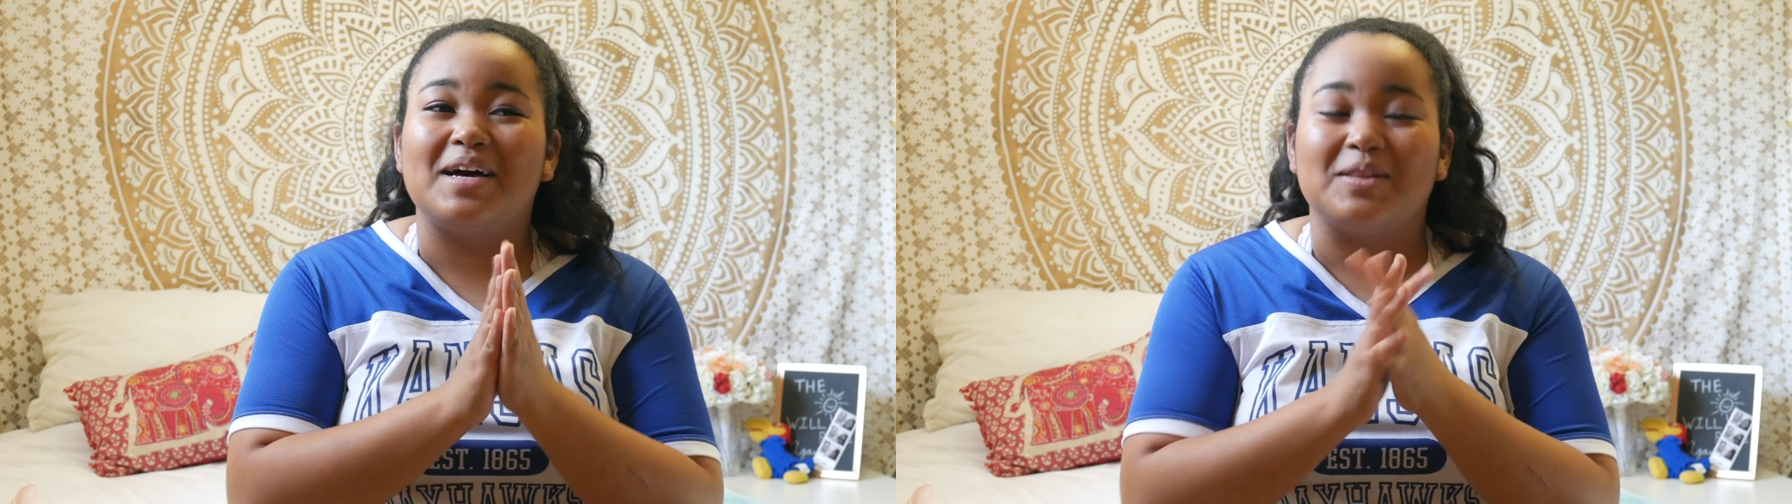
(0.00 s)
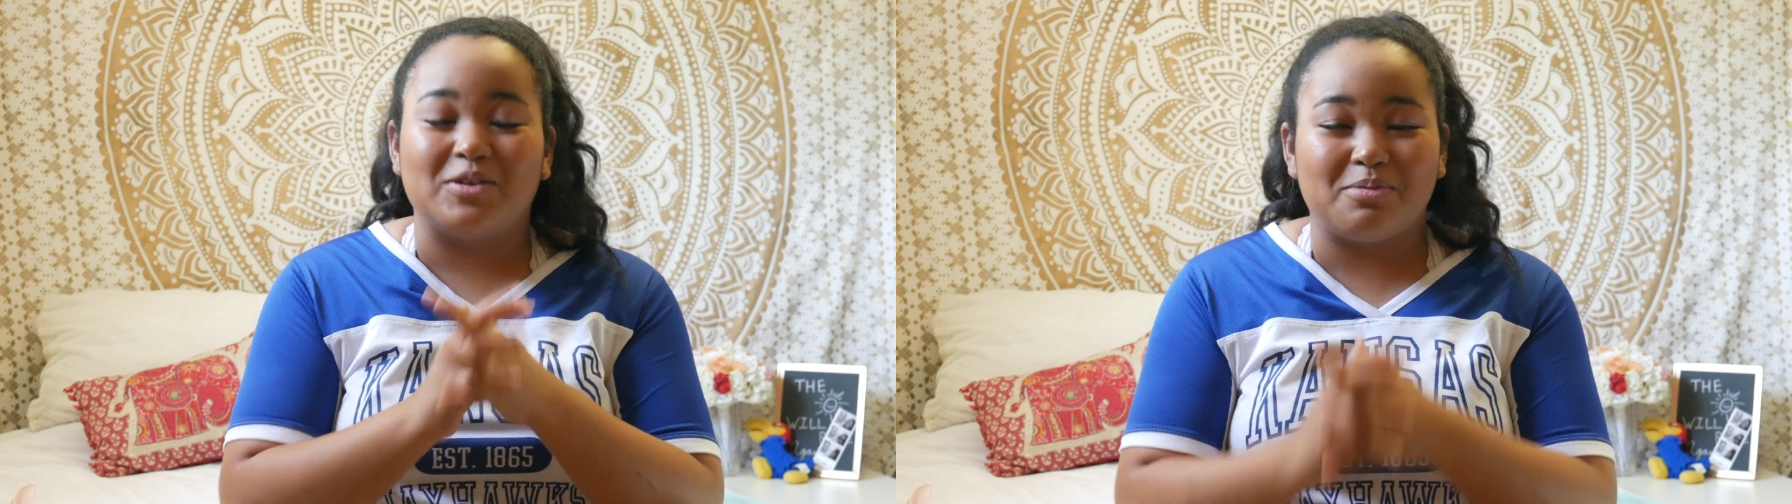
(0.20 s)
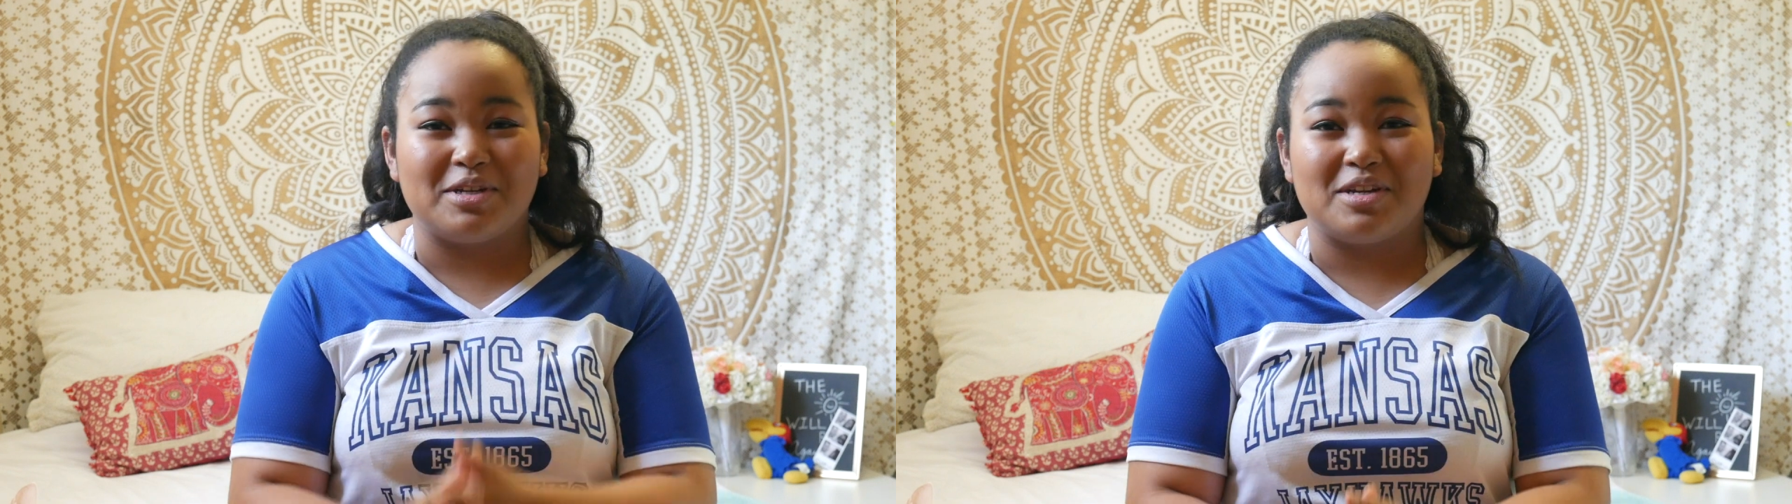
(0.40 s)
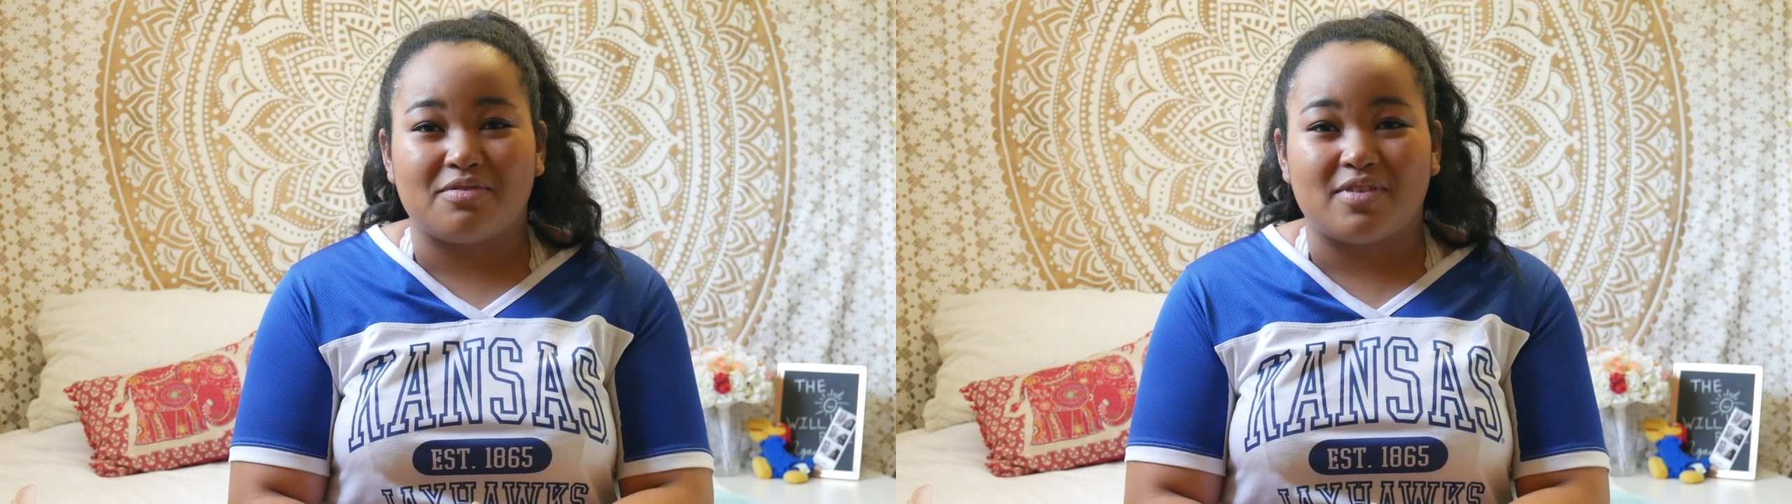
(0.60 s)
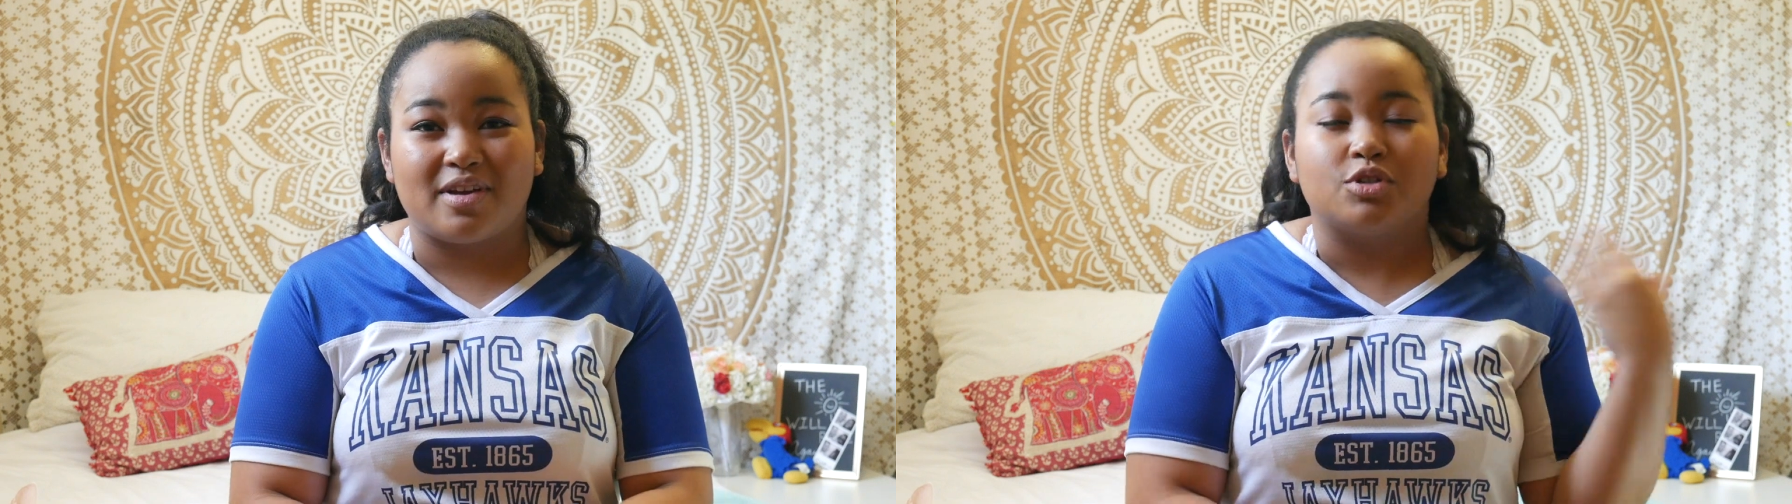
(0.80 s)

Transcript: a little bit different.